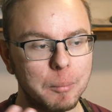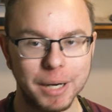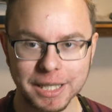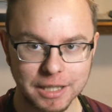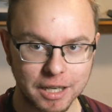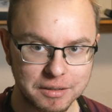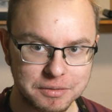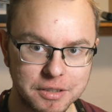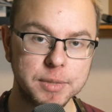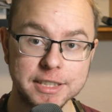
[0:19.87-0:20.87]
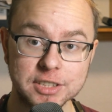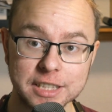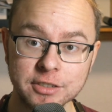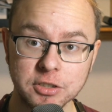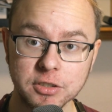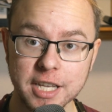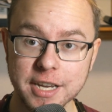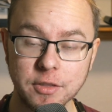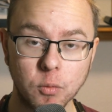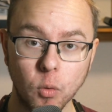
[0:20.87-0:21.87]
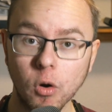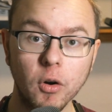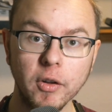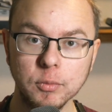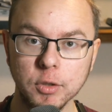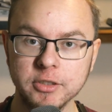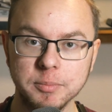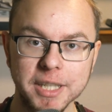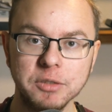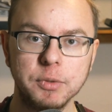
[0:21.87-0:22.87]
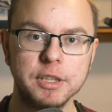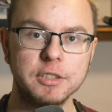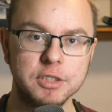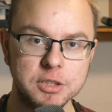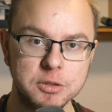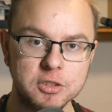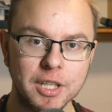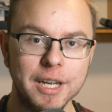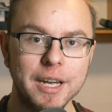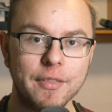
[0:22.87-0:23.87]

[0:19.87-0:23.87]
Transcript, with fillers: my love, because yesterday the world was met with the news